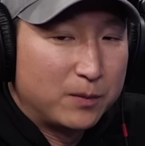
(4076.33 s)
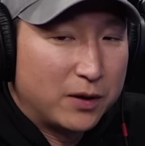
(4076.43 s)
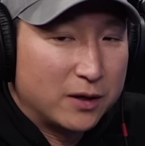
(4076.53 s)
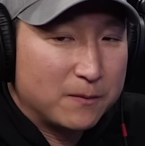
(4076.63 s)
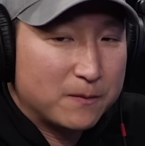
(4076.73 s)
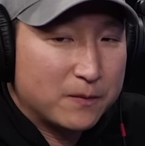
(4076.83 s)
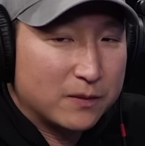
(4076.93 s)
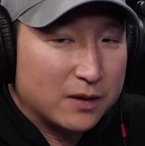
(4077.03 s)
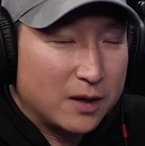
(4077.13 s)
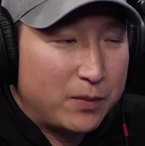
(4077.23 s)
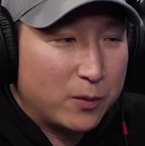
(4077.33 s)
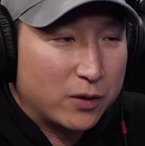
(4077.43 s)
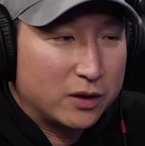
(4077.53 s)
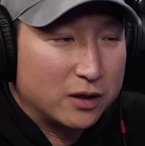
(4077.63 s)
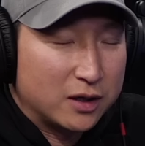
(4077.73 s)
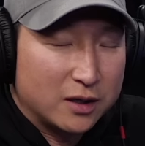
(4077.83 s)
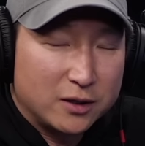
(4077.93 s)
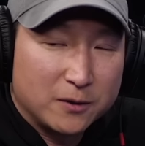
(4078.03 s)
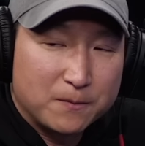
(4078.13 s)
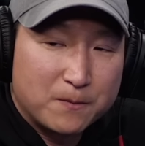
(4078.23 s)
but it'd be worth looking
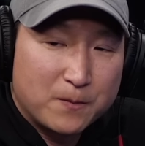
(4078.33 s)
into.